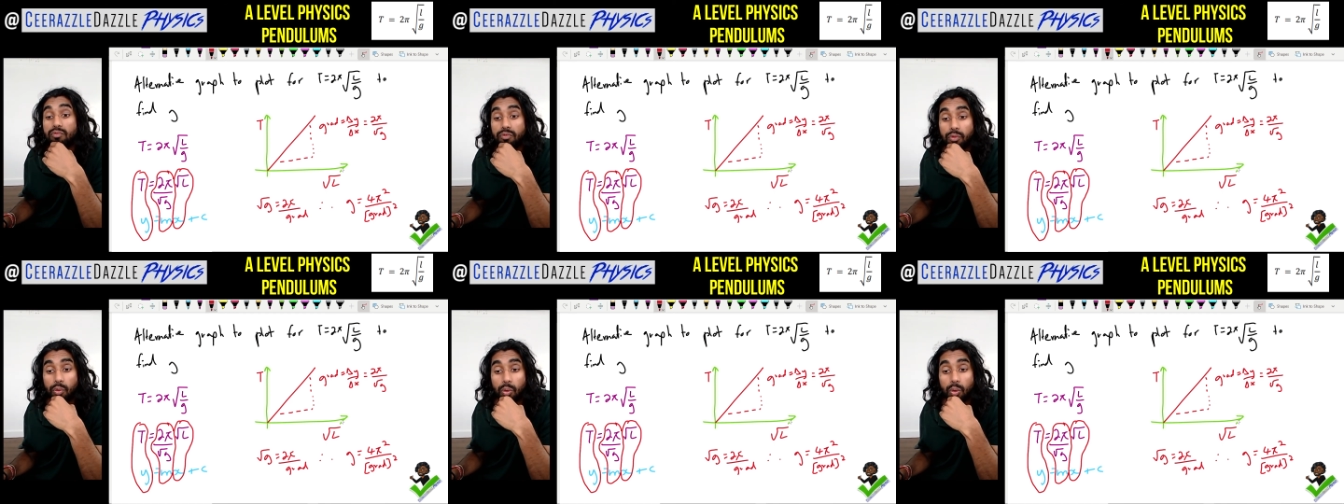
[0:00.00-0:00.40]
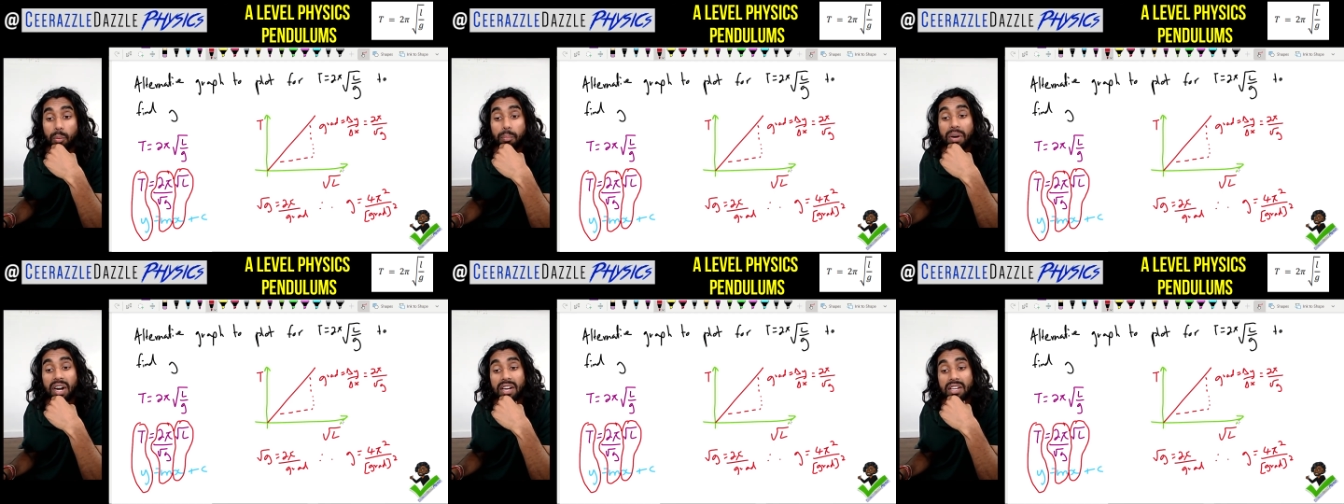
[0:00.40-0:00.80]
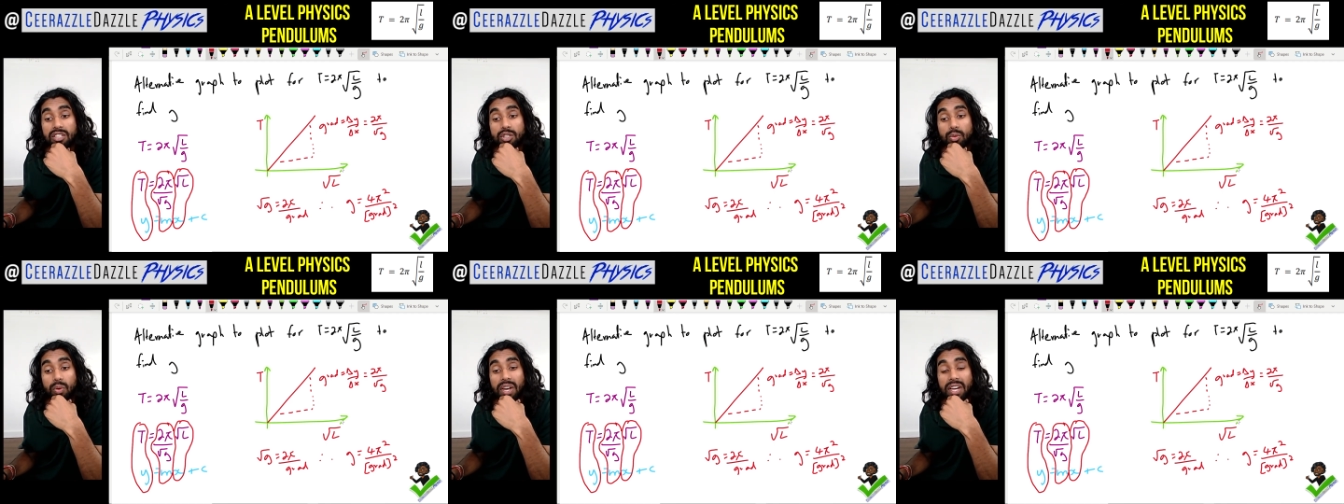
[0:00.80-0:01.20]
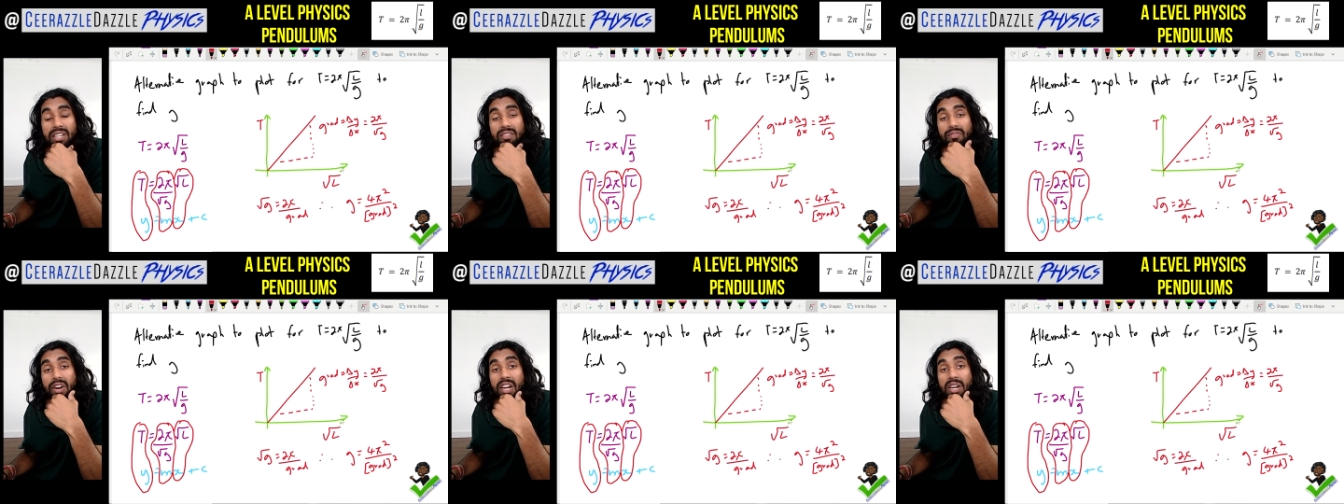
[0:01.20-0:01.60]
4 pi squared
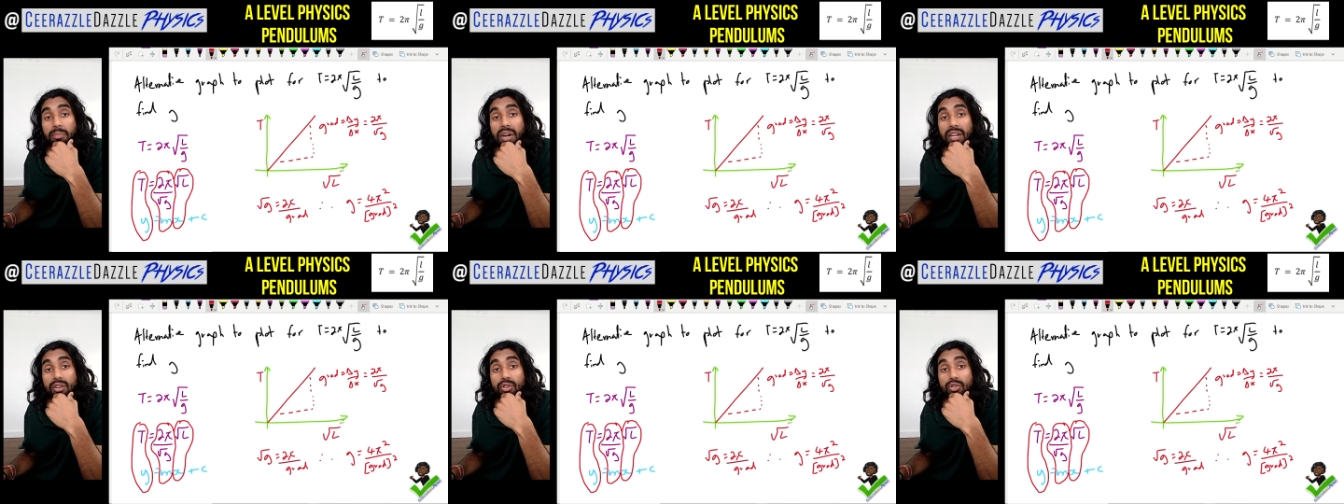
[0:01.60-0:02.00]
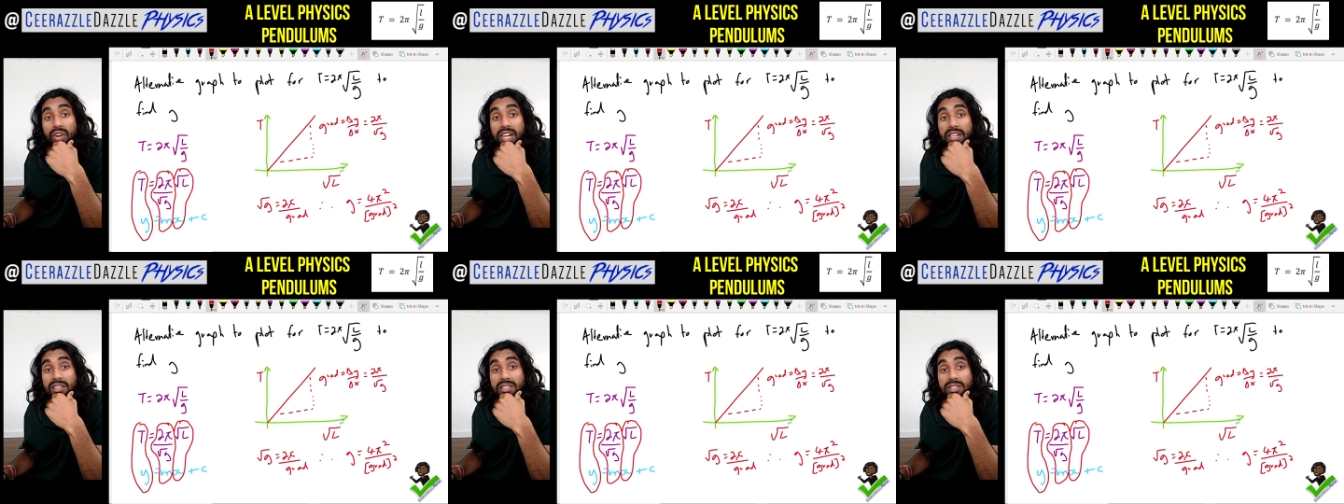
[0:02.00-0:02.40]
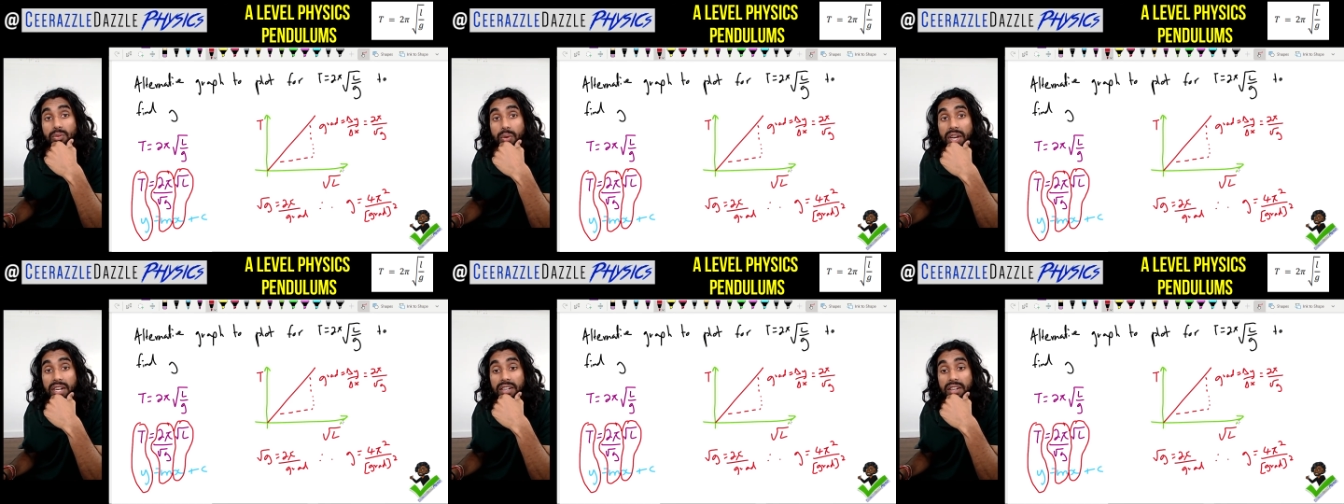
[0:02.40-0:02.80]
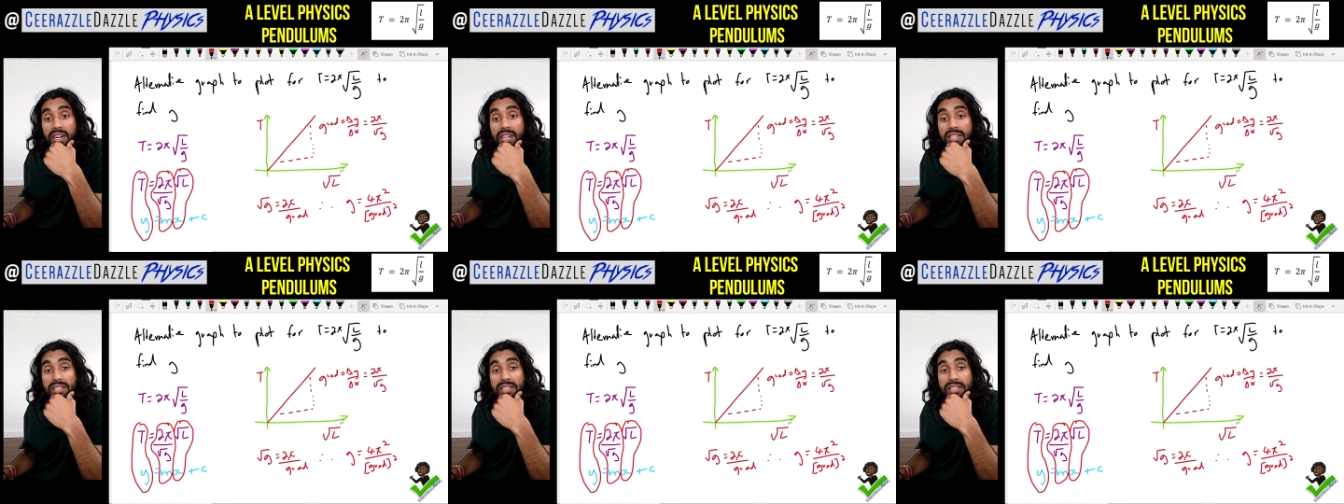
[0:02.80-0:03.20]
divided by your gradient squared,
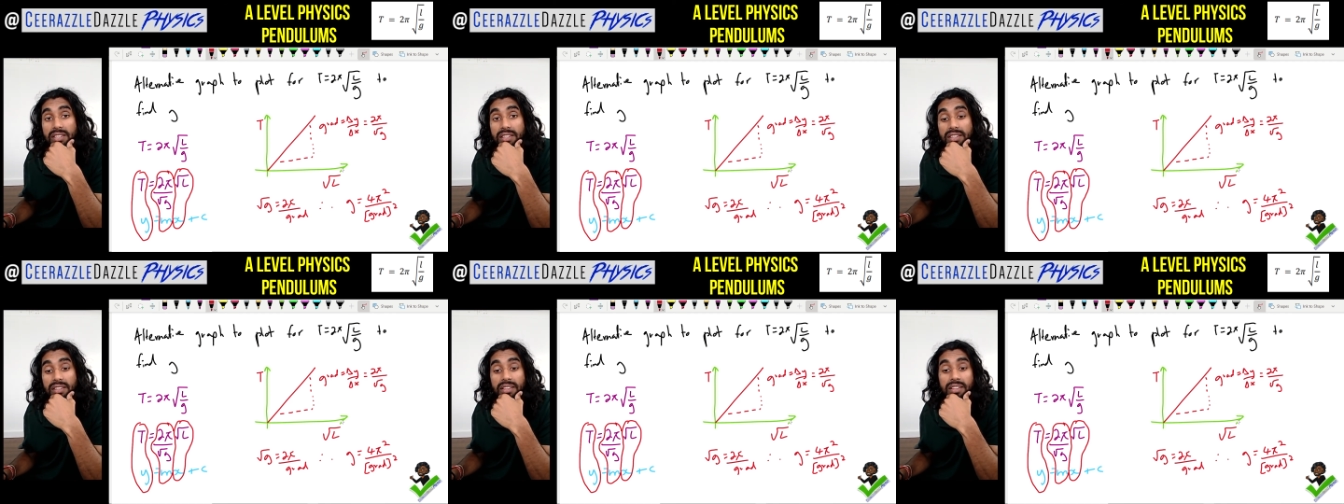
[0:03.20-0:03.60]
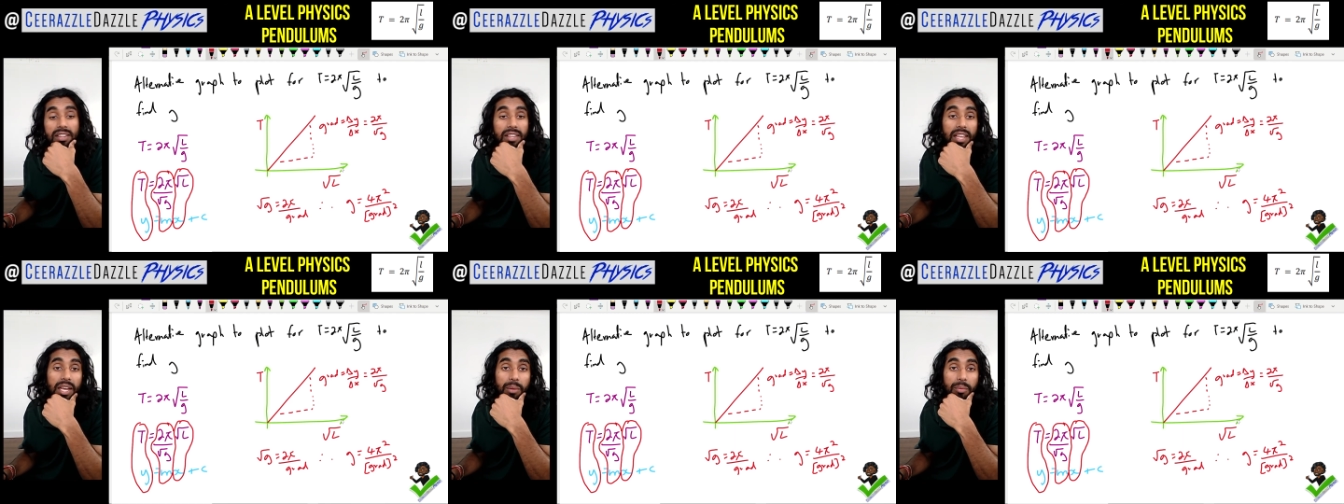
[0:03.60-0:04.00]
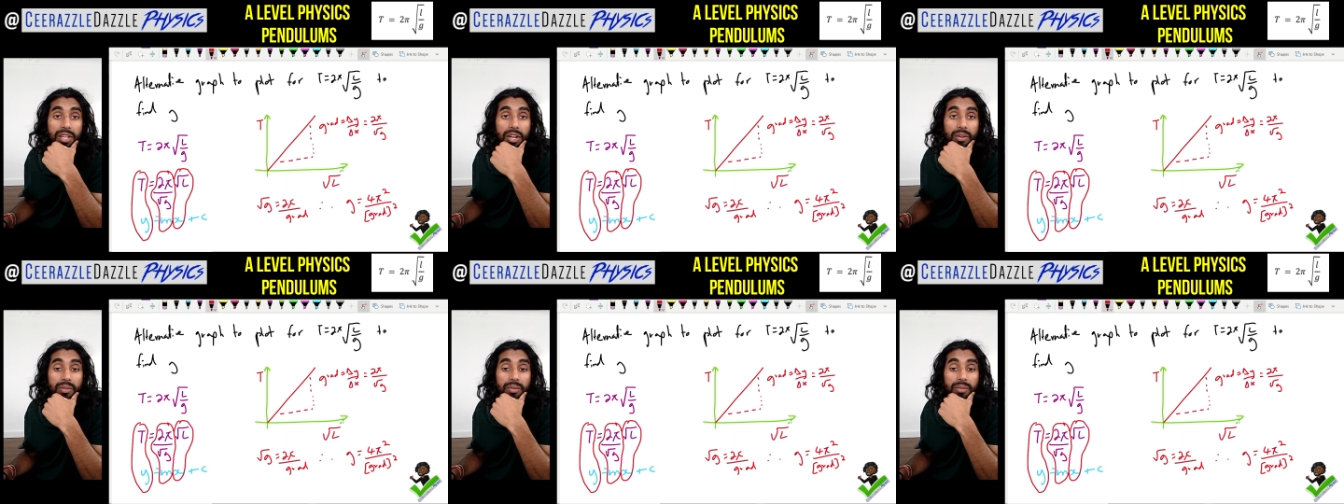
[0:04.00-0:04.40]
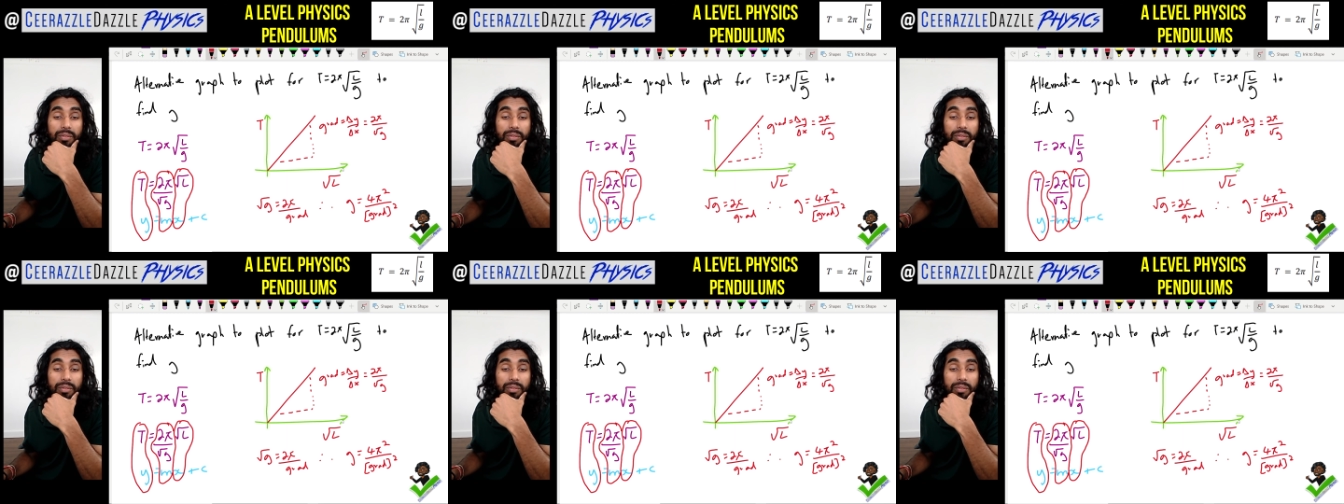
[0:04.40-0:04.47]
guys. There we go.